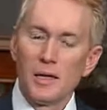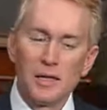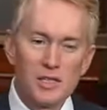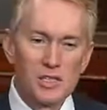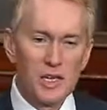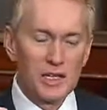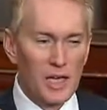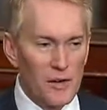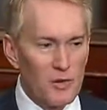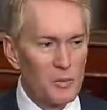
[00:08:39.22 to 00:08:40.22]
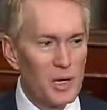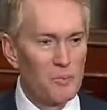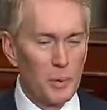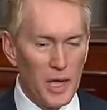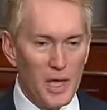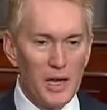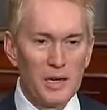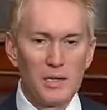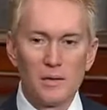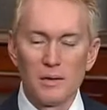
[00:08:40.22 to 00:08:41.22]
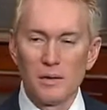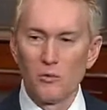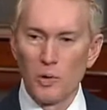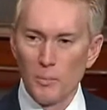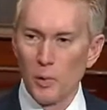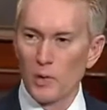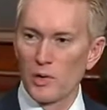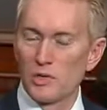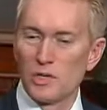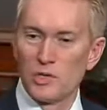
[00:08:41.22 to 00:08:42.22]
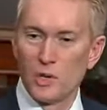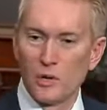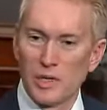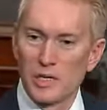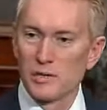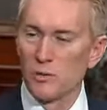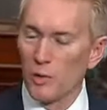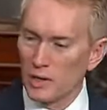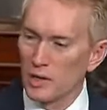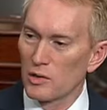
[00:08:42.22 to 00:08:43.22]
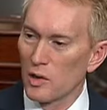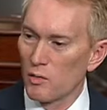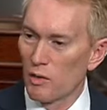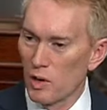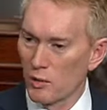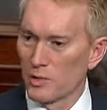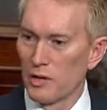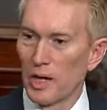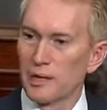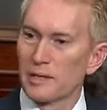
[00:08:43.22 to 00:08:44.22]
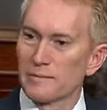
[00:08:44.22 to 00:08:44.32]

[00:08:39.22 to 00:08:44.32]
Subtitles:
Let's see, government-paid reporters and journalists. What could go wrong with that?